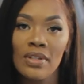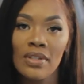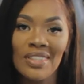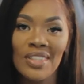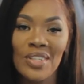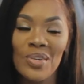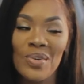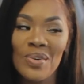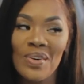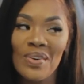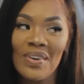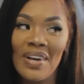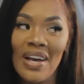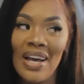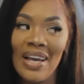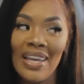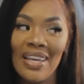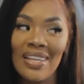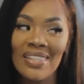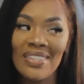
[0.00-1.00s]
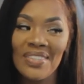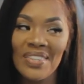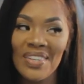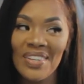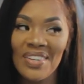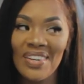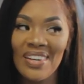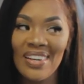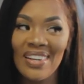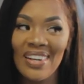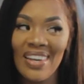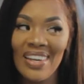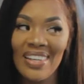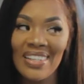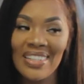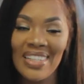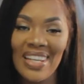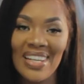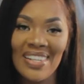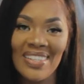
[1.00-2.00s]
So I guess you can call
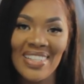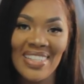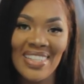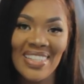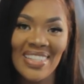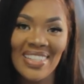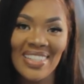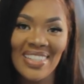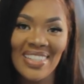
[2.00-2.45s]
that childish.